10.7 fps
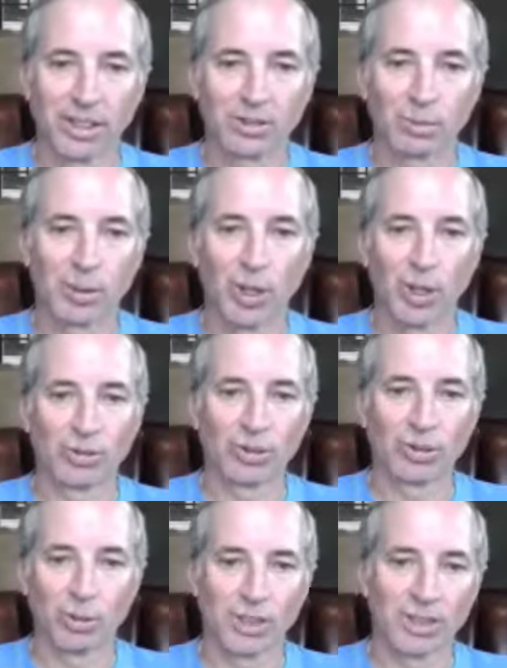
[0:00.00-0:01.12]
opposed to
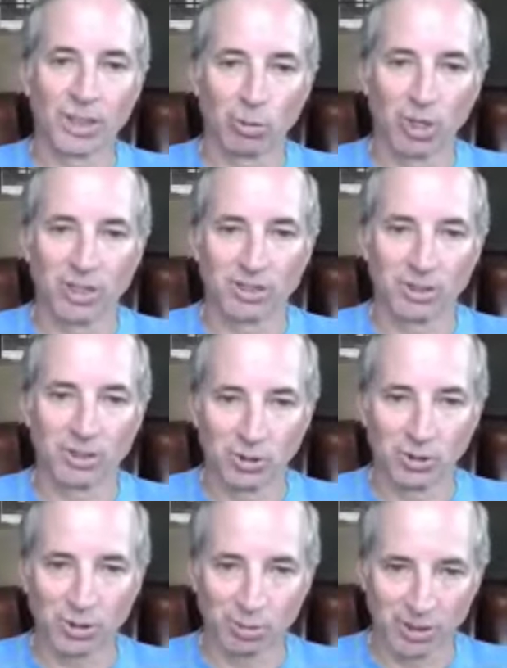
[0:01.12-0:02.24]
what they want you
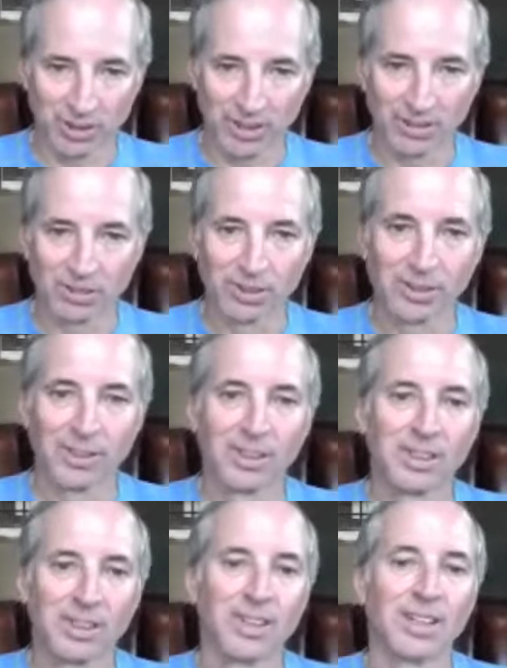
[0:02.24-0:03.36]
to believe.
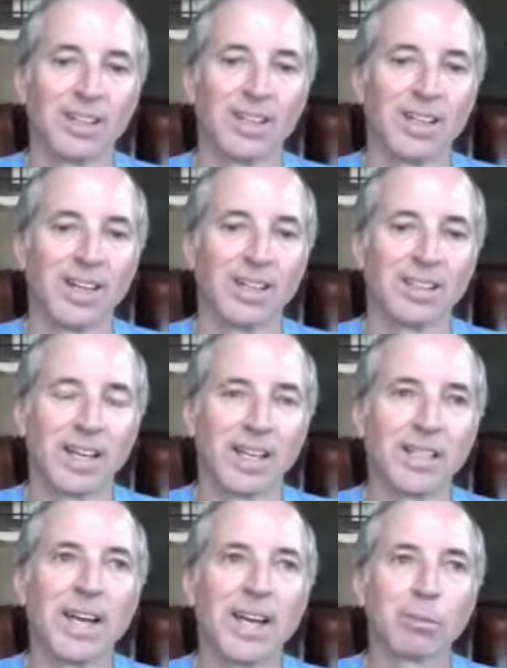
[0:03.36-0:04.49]
And
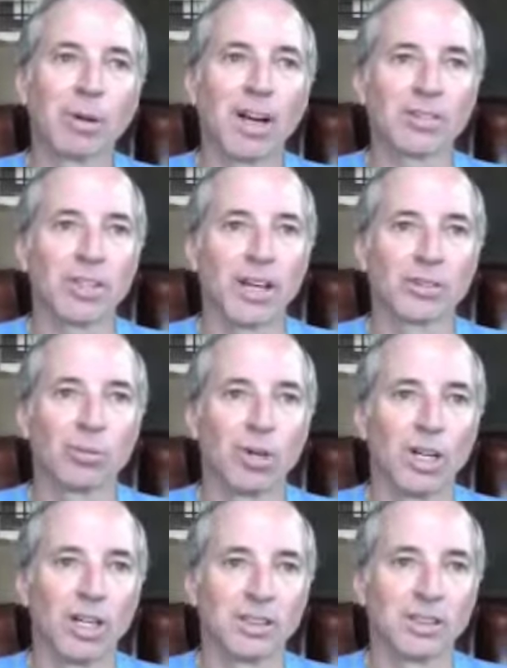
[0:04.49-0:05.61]
in that process,
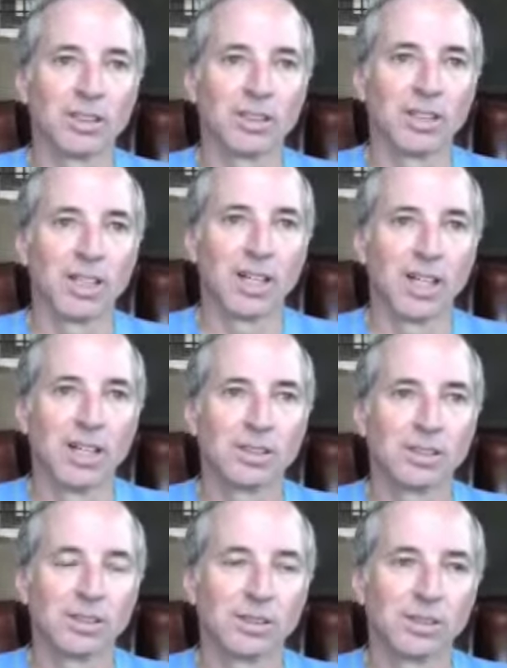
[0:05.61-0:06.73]
one
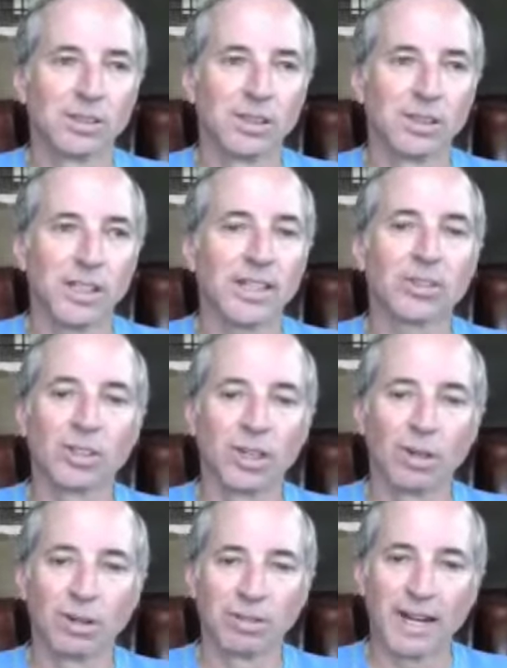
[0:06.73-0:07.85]
lets
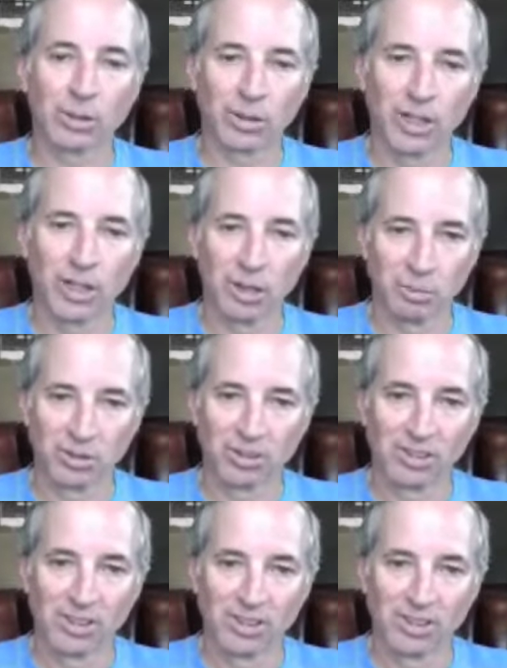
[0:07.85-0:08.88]
go of outcomes.